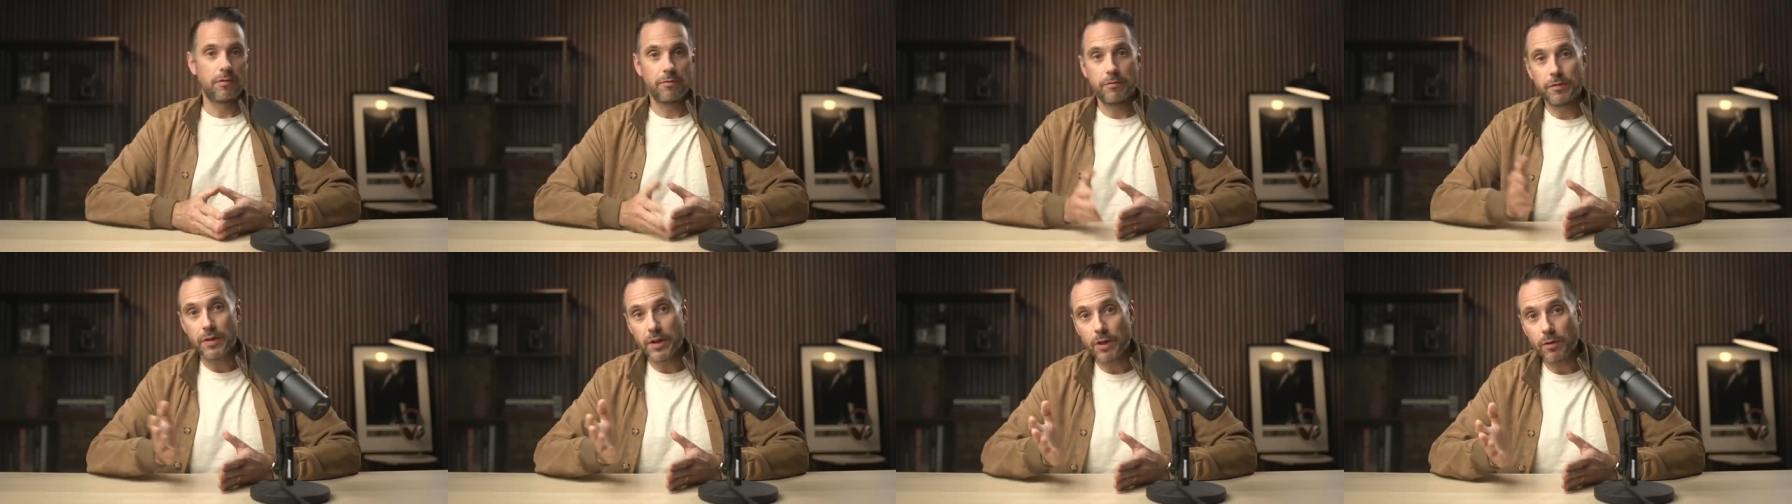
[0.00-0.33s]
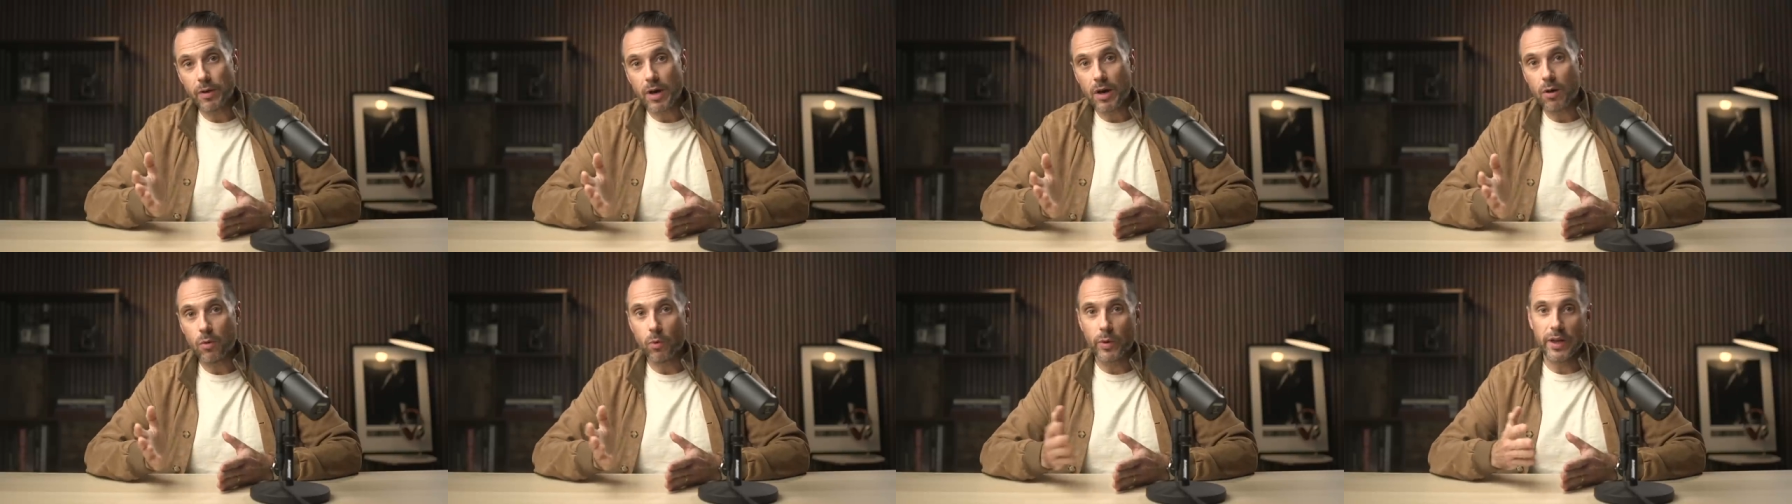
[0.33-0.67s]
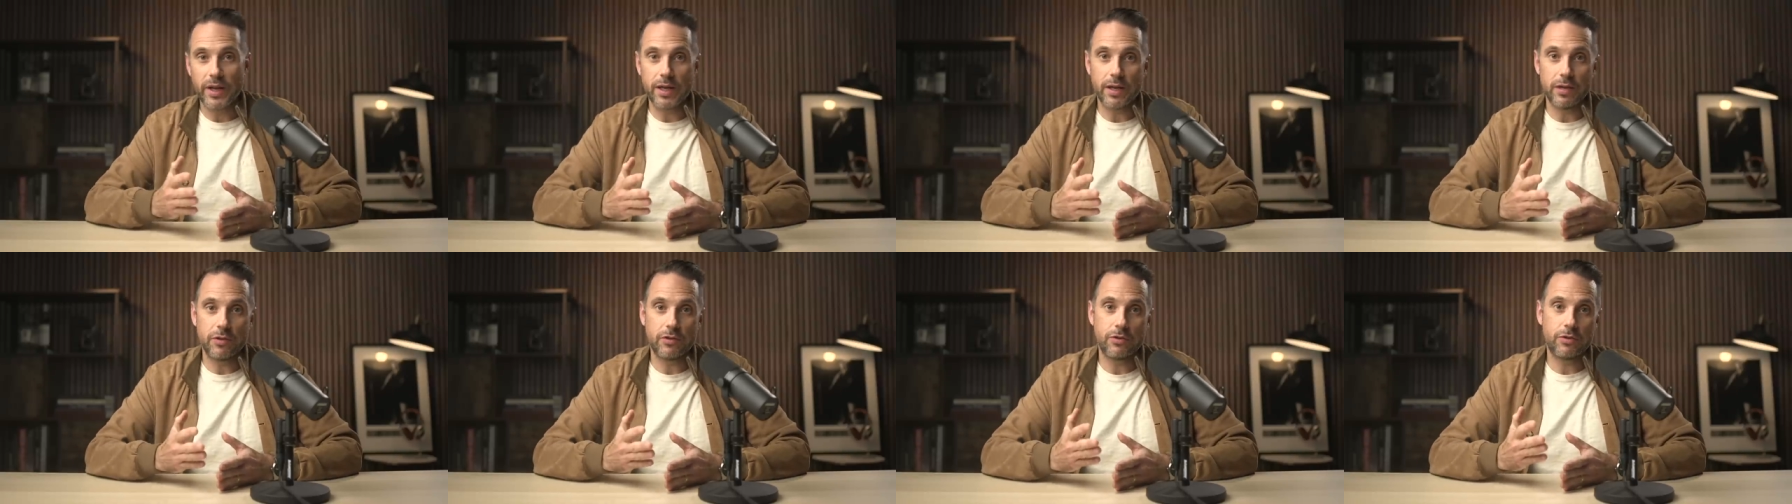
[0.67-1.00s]
Figure out
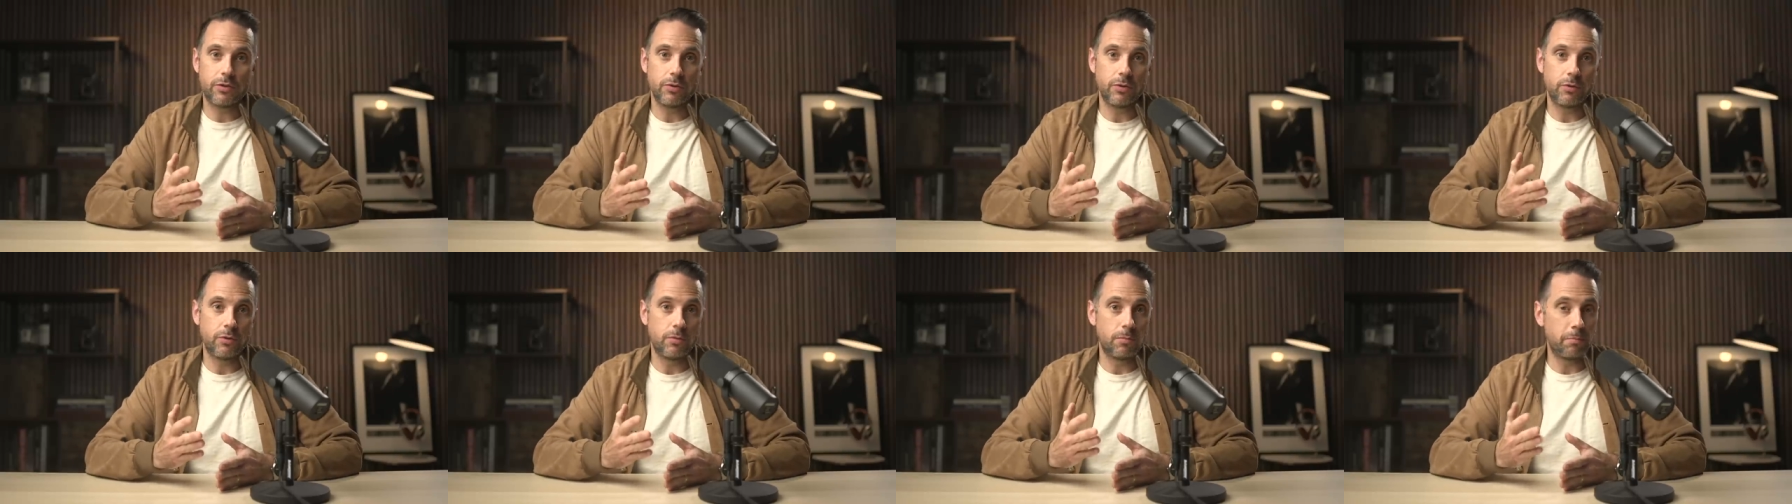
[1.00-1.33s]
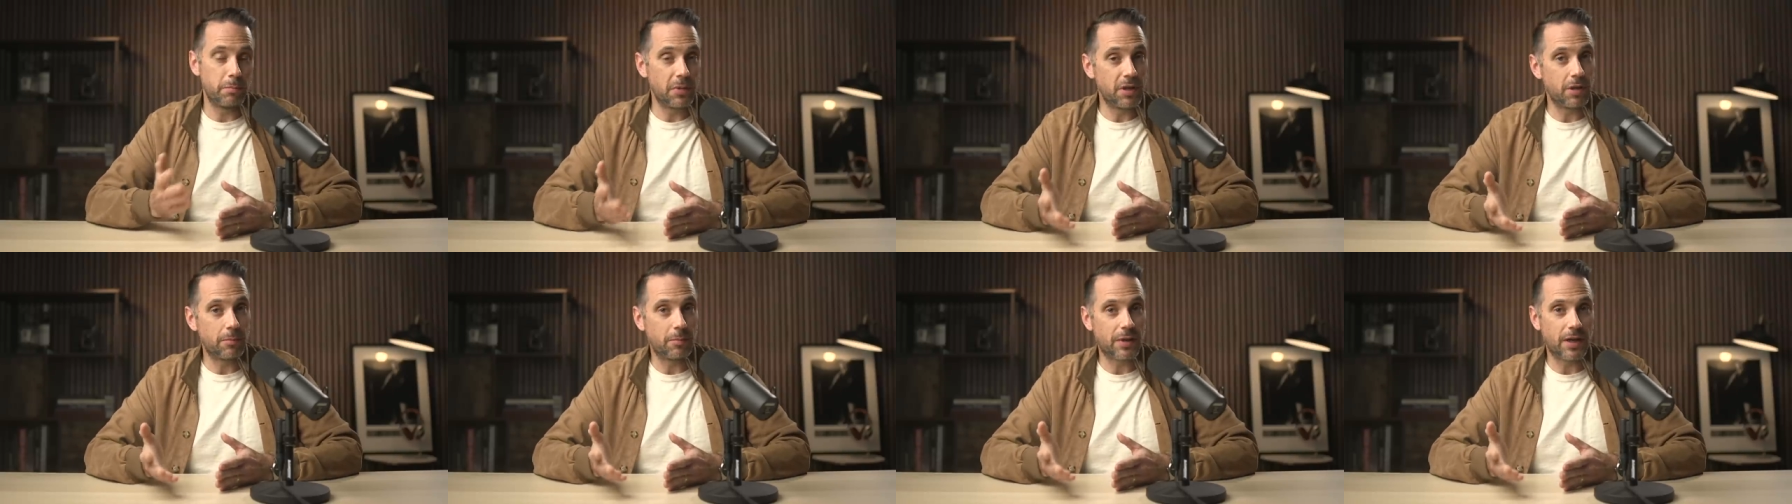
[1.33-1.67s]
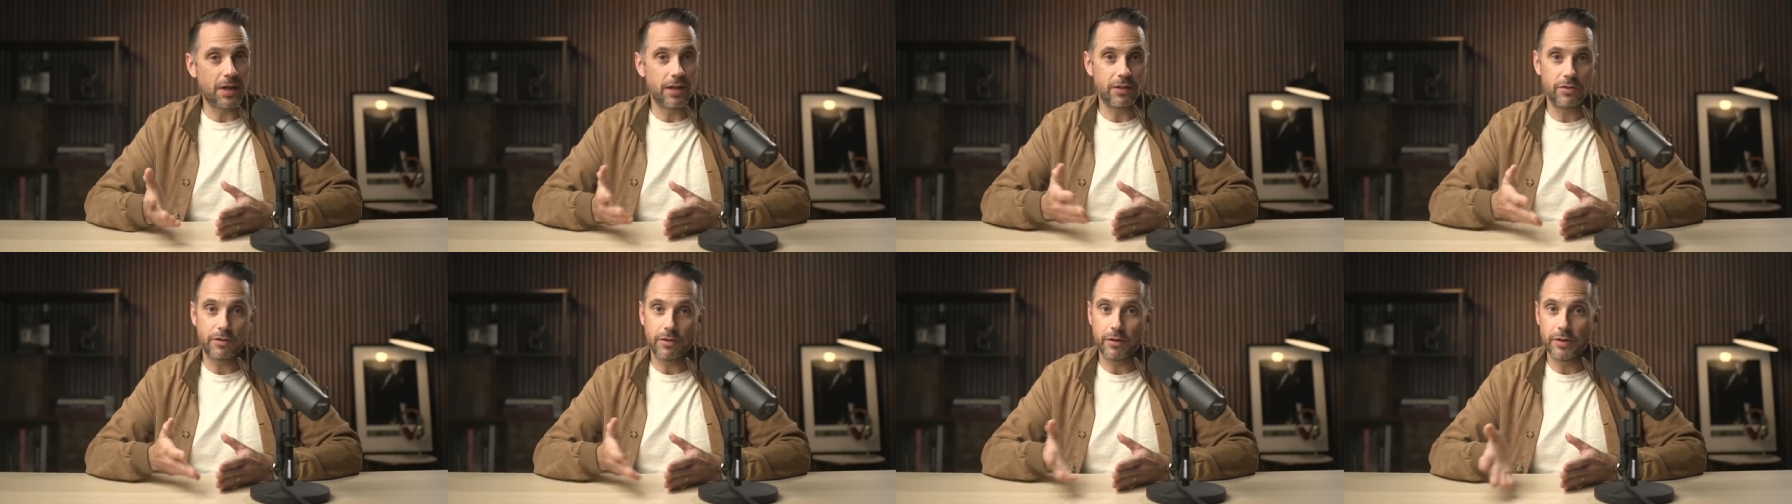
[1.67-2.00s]
ways to
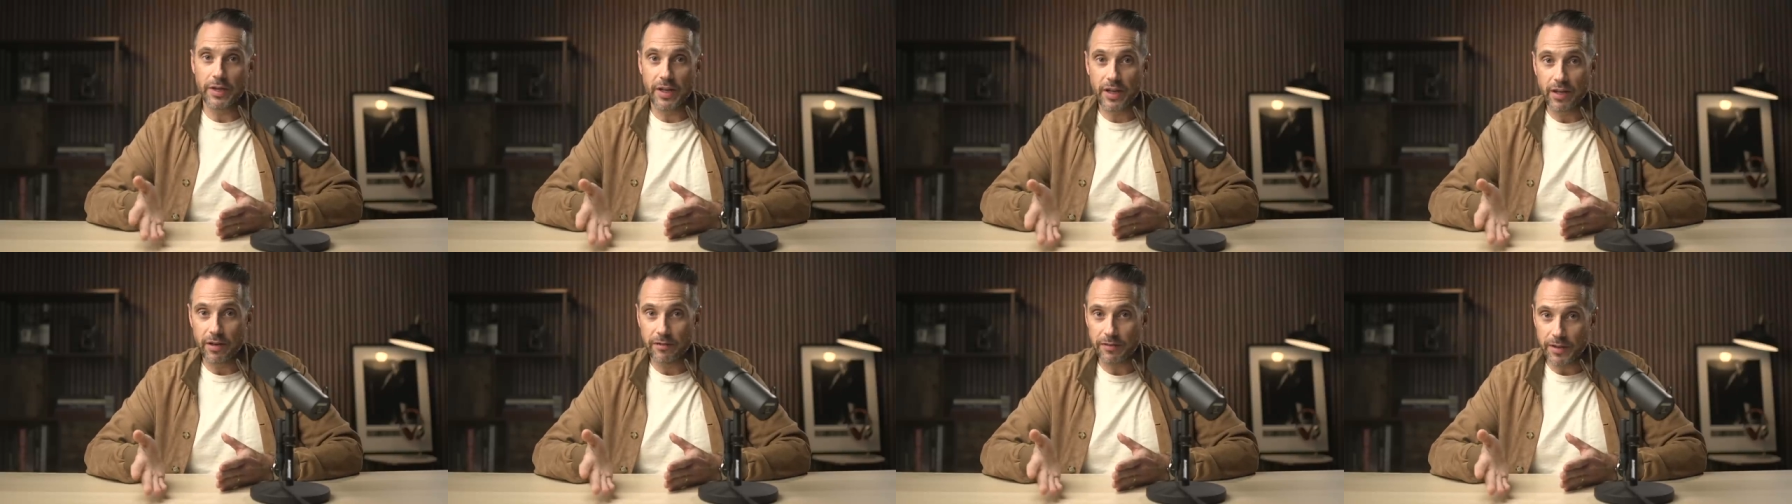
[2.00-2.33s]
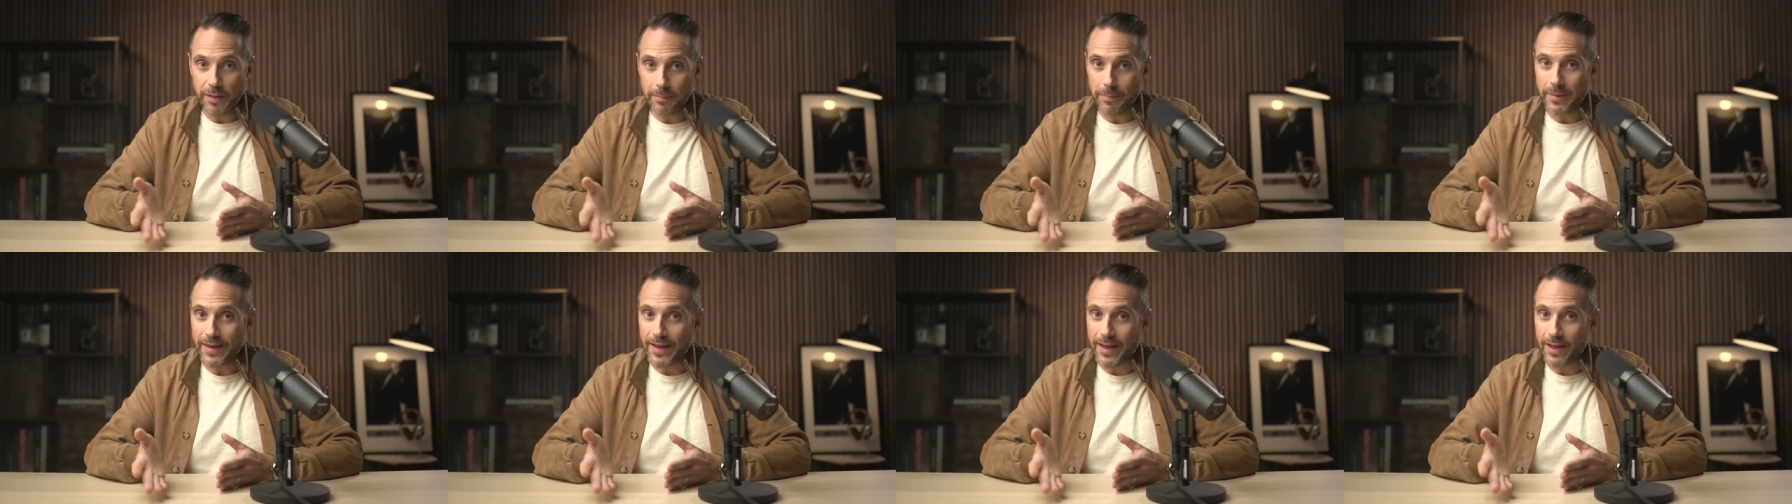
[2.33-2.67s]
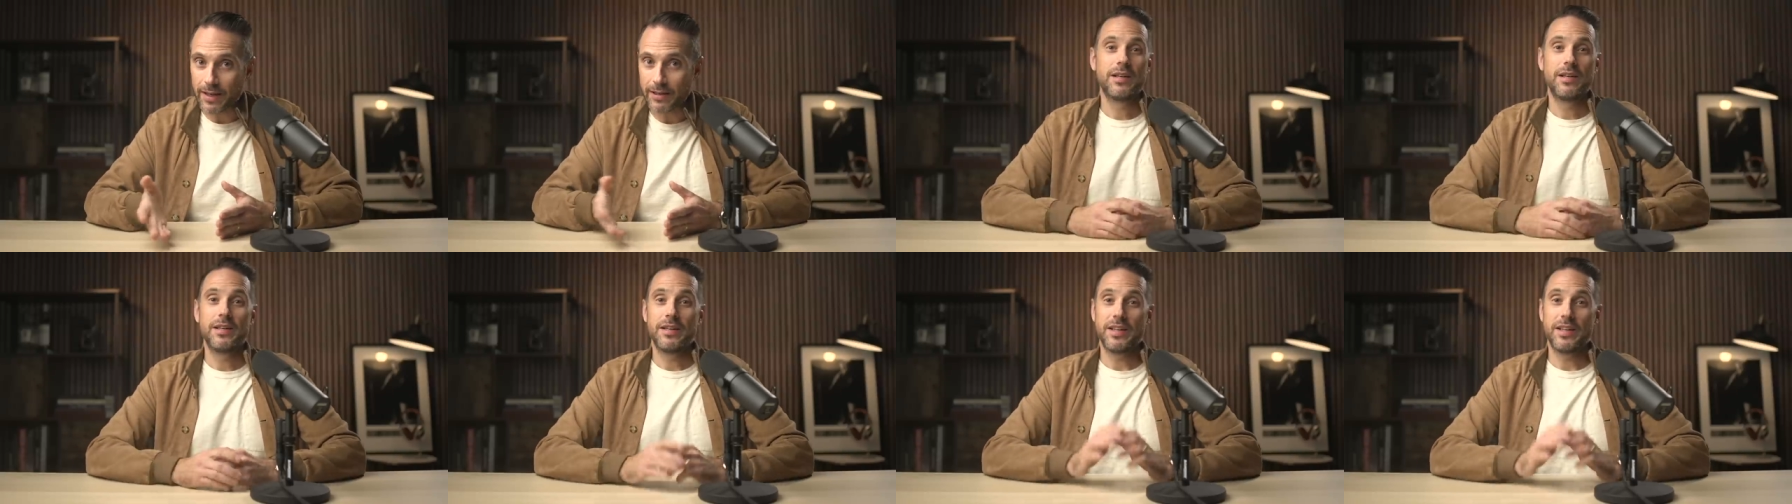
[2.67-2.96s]
minimize their negative impact.